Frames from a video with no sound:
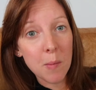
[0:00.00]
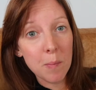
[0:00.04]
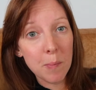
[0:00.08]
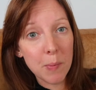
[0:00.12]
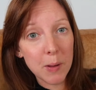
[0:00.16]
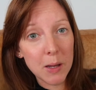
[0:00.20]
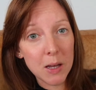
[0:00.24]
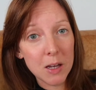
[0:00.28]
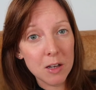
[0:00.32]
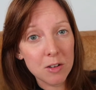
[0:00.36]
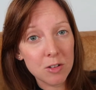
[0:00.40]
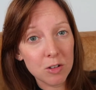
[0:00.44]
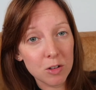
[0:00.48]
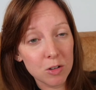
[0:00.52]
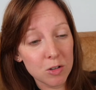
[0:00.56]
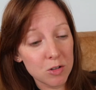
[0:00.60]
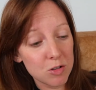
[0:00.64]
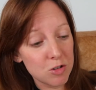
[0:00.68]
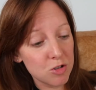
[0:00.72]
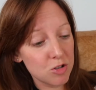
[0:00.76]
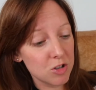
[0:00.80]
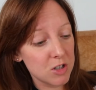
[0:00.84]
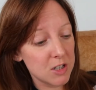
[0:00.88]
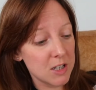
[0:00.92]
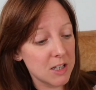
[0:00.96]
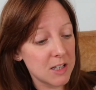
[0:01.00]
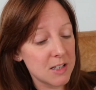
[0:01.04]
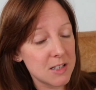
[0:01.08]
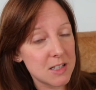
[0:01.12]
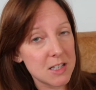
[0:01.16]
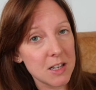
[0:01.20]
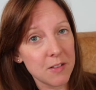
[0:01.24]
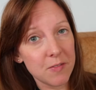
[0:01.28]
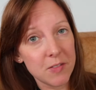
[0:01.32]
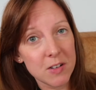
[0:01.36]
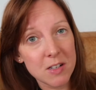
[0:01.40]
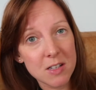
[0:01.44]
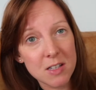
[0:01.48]
Page
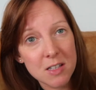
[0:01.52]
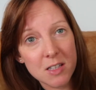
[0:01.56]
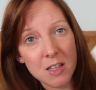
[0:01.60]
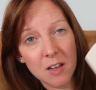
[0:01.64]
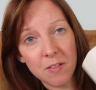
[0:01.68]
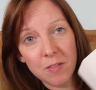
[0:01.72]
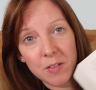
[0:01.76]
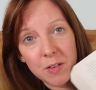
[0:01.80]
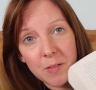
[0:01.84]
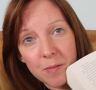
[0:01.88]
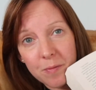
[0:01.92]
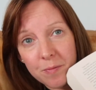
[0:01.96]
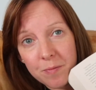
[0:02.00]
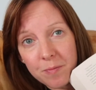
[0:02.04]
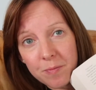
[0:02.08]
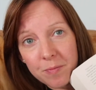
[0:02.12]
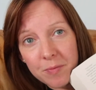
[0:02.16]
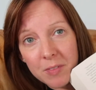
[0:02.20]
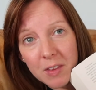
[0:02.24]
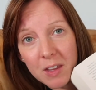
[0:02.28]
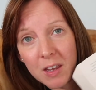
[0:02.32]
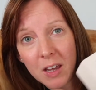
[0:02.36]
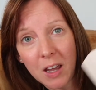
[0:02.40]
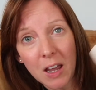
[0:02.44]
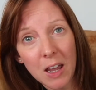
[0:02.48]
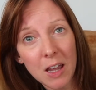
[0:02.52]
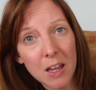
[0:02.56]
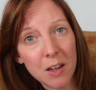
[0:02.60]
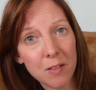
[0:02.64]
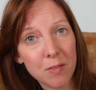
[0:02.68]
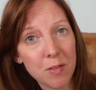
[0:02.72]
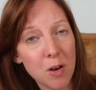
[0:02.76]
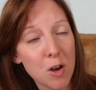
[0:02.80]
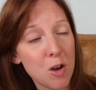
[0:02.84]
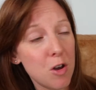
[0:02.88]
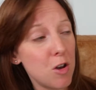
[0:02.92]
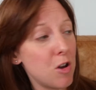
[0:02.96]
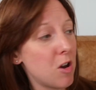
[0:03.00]
177. I
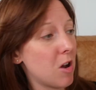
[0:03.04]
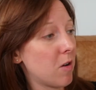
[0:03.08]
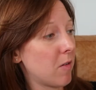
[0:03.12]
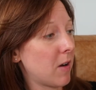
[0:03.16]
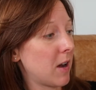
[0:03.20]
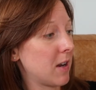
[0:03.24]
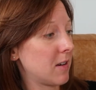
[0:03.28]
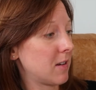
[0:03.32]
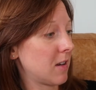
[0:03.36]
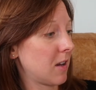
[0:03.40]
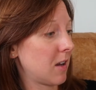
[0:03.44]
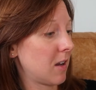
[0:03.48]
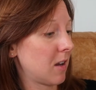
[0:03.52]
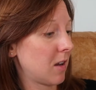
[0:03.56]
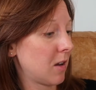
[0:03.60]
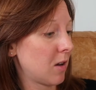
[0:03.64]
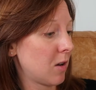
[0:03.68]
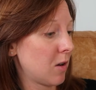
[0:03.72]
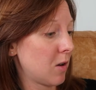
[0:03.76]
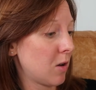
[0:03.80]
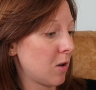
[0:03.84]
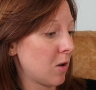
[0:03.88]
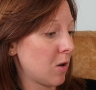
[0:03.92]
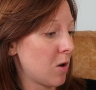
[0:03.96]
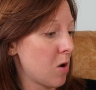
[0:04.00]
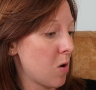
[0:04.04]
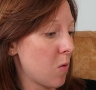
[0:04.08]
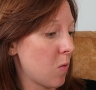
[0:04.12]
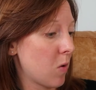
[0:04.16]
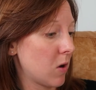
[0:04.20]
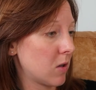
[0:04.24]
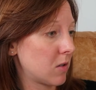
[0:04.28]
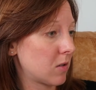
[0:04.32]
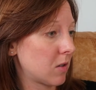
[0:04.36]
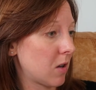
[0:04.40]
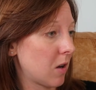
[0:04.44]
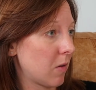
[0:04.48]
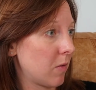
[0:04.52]
have no idea
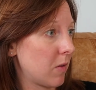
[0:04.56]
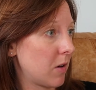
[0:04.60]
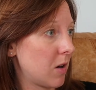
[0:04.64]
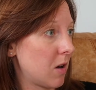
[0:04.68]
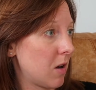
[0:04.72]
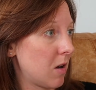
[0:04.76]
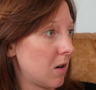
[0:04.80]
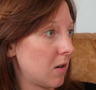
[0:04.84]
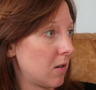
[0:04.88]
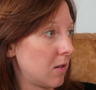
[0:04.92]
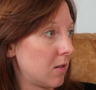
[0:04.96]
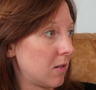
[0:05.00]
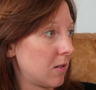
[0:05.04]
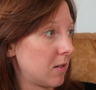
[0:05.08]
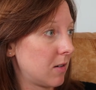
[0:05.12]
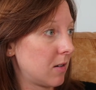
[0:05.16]
what's going on.